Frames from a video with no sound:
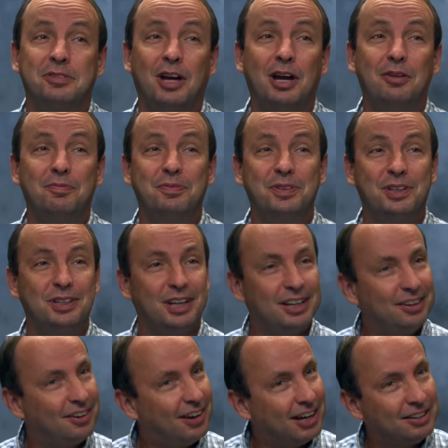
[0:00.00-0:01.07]

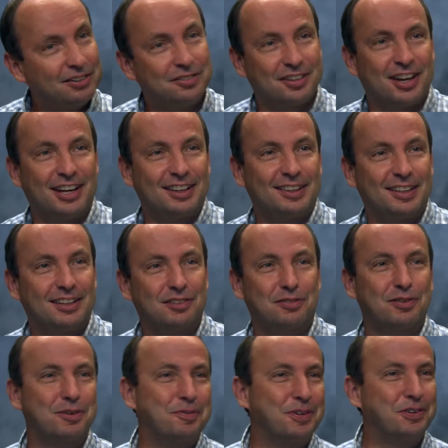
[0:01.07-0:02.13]
I design things
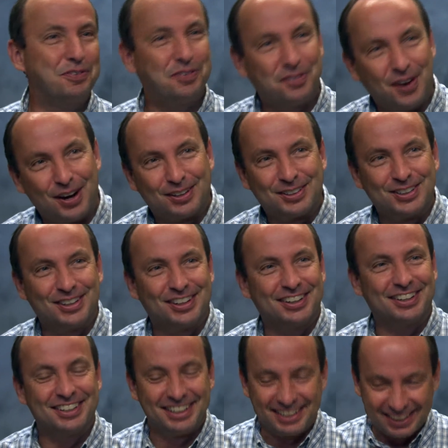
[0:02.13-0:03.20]
from an
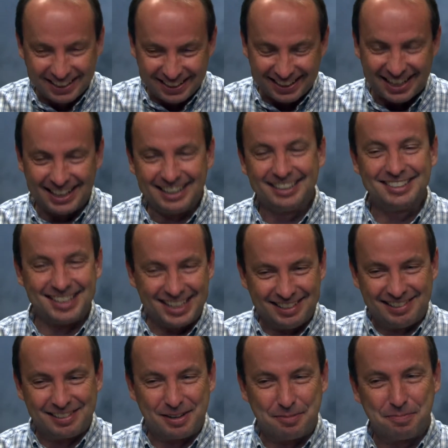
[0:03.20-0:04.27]
instructor and I
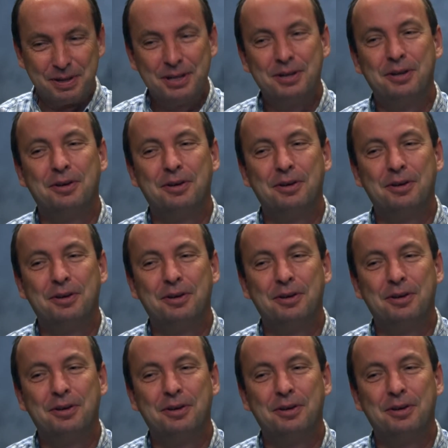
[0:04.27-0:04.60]
teach them,